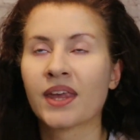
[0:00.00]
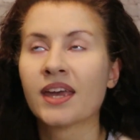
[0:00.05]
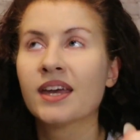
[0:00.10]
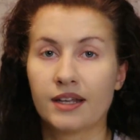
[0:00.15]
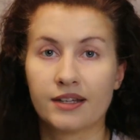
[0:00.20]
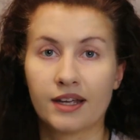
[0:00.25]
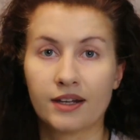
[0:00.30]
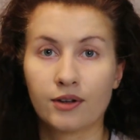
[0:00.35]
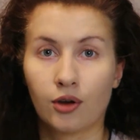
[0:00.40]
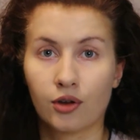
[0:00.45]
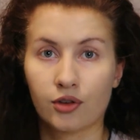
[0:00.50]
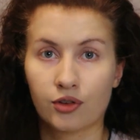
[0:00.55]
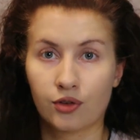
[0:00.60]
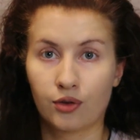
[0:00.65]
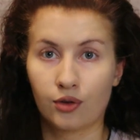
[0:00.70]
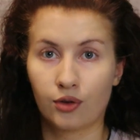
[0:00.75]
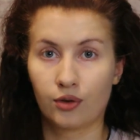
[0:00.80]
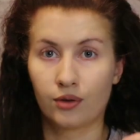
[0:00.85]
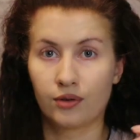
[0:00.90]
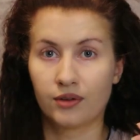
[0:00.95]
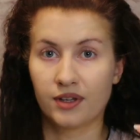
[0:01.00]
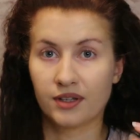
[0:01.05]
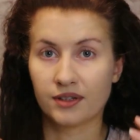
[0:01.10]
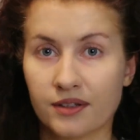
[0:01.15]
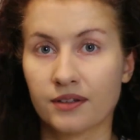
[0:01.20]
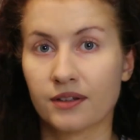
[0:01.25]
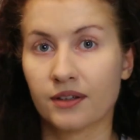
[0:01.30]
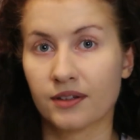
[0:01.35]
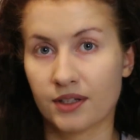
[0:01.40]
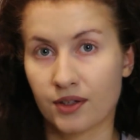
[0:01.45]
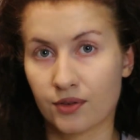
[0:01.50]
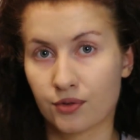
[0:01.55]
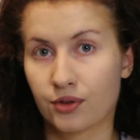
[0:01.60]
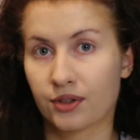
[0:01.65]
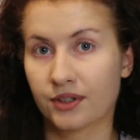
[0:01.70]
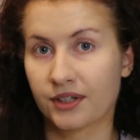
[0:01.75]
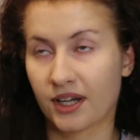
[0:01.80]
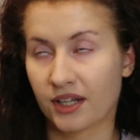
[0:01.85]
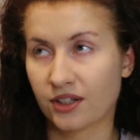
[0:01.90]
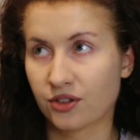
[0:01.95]
And then also in the
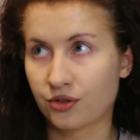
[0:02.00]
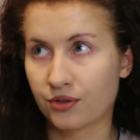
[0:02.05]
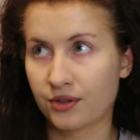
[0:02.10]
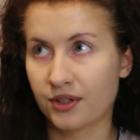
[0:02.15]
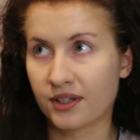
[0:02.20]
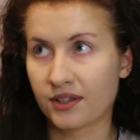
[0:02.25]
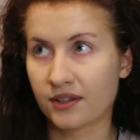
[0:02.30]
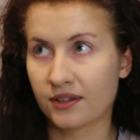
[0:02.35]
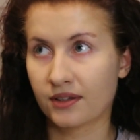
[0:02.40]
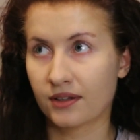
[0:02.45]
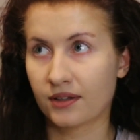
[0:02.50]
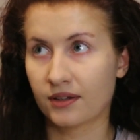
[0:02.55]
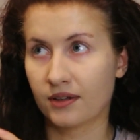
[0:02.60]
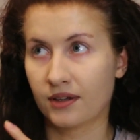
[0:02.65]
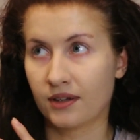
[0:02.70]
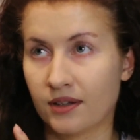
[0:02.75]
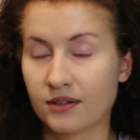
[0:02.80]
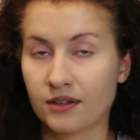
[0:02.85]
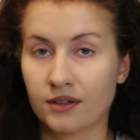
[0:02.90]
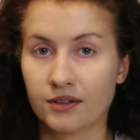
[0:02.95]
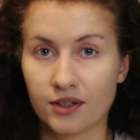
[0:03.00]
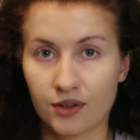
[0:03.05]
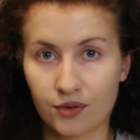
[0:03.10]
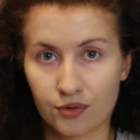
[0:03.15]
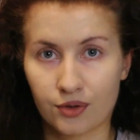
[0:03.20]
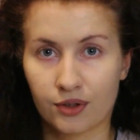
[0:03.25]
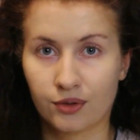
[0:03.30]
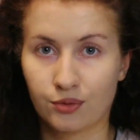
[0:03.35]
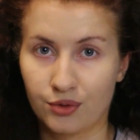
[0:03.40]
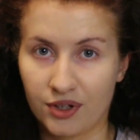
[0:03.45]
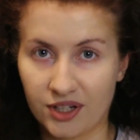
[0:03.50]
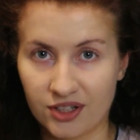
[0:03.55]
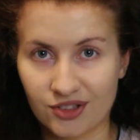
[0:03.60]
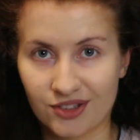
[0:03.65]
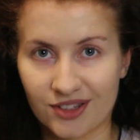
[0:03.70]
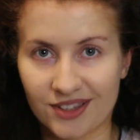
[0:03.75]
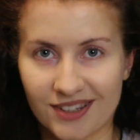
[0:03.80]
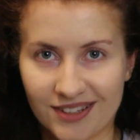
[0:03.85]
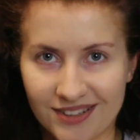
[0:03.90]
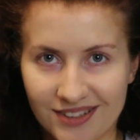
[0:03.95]
different countries, in the different
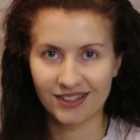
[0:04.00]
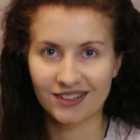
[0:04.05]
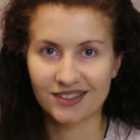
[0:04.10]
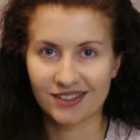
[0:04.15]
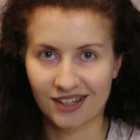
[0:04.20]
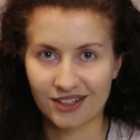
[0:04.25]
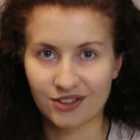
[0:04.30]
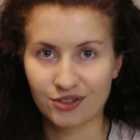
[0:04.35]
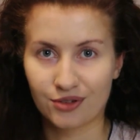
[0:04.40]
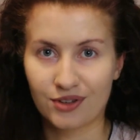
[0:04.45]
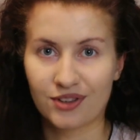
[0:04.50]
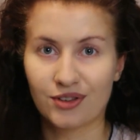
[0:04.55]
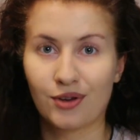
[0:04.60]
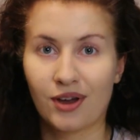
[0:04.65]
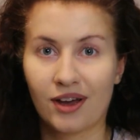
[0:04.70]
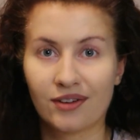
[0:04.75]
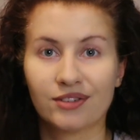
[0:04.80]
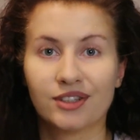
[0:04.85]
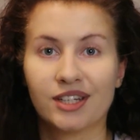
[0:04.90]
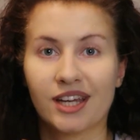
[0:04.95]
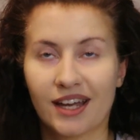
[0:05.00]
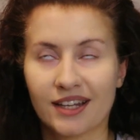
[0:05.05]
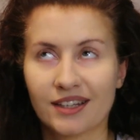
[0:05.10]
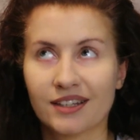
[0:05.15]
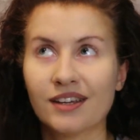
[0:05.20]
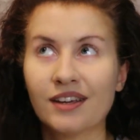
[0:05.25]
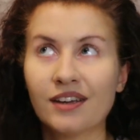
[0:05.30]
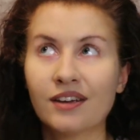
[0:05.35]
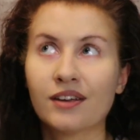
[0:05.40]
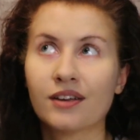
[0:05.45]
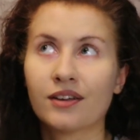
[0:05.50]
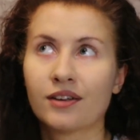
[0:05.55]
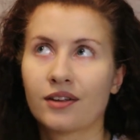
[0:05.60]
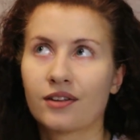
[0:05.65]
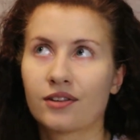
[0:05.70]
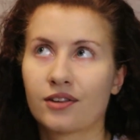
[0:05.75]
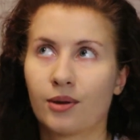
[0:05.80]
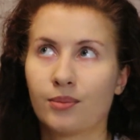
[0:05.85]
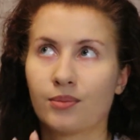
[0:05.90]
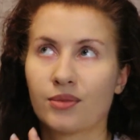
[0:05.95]
regions in these countries, you have again
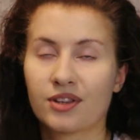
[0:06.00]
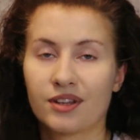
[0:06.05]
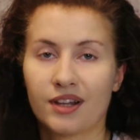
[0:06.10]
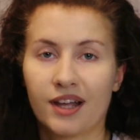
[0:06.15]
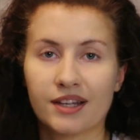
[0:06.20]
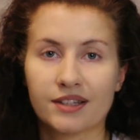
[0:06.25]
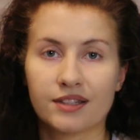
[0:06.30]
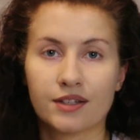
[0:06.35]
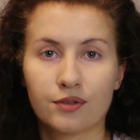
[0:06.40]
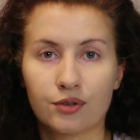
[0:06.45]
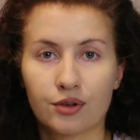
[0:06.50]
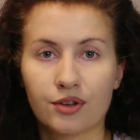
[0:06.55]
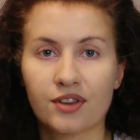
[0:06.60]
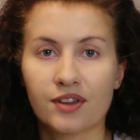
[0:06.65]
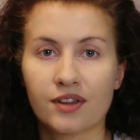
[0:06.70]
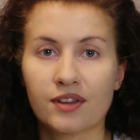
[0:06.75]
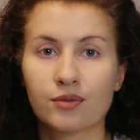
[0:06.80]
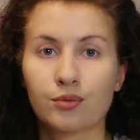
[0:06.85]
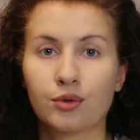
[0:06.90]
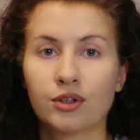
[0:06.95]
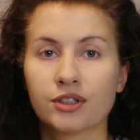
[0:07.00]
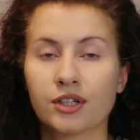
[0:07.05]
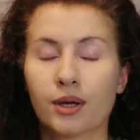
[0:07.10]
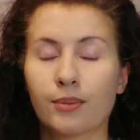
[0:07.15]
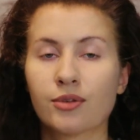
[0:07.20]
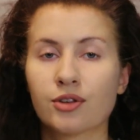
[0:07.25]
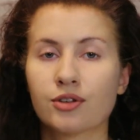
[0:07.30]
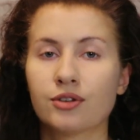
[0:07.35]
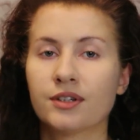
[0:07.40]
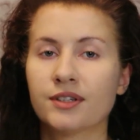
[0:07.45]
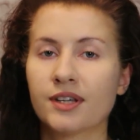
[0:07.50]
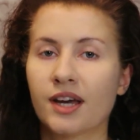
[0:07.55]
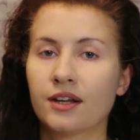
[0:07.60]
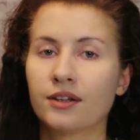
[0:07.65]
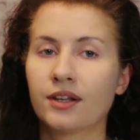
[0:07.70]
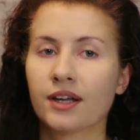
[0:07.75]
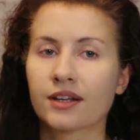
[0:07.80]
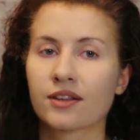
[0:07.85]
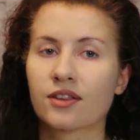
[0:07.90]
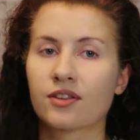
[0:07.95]
some slight differences when it comes to the
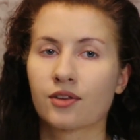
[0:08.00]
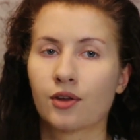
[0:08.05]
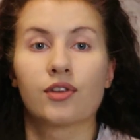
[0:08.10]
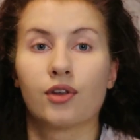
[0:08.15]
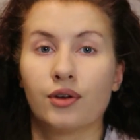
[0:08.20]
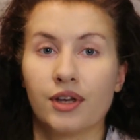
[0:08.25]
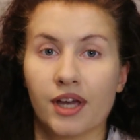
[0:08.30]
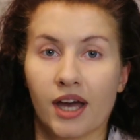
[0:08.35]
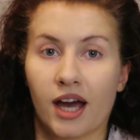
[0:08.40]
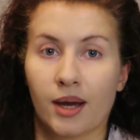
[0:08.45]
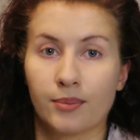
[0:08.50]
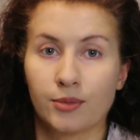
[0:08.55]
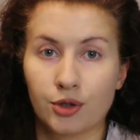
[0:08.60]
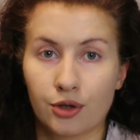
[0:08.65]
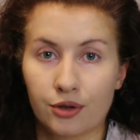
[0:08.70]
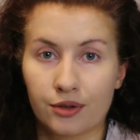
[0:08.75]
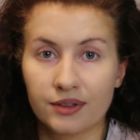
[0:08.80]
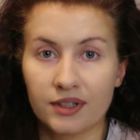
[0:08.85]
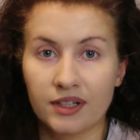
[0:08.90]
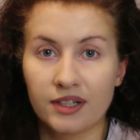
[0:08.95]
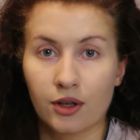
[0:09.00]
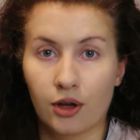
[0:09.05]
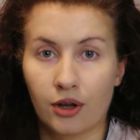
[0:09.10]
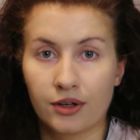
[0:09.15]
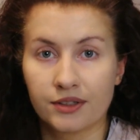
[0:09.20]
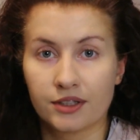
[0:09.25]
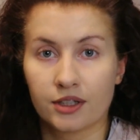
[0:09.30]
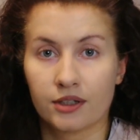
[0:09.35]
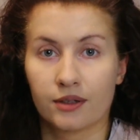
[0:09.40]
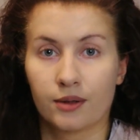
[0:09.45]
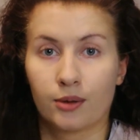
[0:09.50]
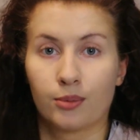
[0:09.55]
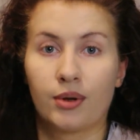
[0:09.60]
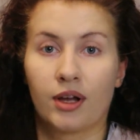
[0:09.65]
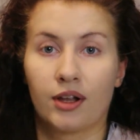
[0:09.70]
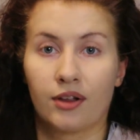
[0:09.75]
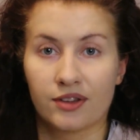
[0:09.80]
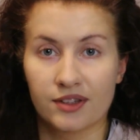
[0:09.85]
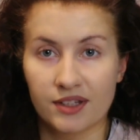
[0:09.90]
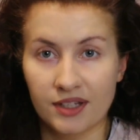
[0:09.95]
dialects. So yeah, I'm currently learning the
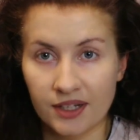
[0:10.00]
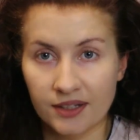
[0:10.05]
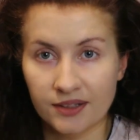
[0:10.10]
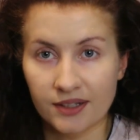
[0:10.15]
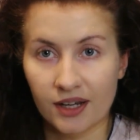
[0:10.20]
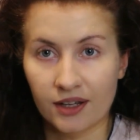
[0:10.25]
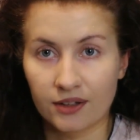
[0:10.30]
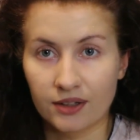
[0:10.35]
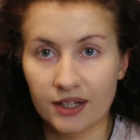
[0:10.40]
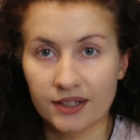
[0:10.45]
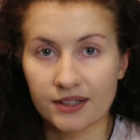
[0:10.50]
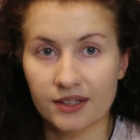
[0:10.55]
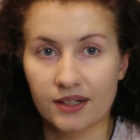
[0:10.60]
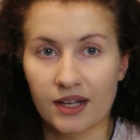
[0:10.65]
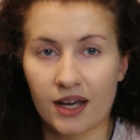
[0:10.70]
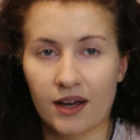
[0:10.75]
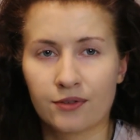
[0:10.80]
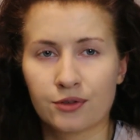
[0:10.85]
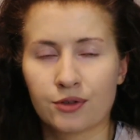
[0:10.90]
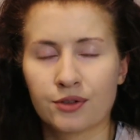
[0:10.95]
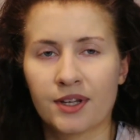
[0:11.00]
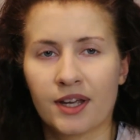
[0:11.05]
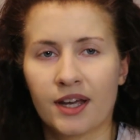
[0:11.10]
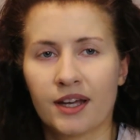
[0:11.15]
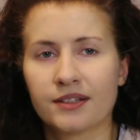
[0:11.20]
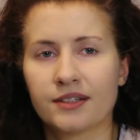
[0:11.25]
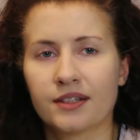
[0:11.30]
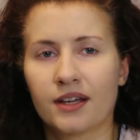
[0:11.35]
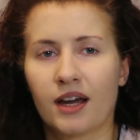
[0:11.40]
Palestinian dialect, and after that